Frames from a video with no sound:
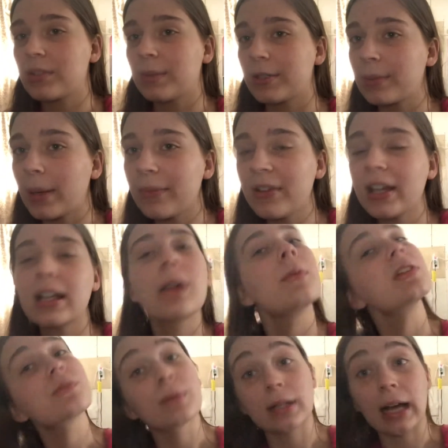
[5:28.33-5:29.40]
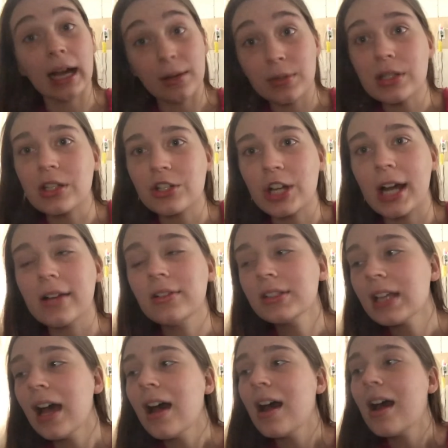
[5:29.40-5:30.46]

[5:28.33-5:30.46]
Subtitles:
SpongeBob fan I was when I was a child,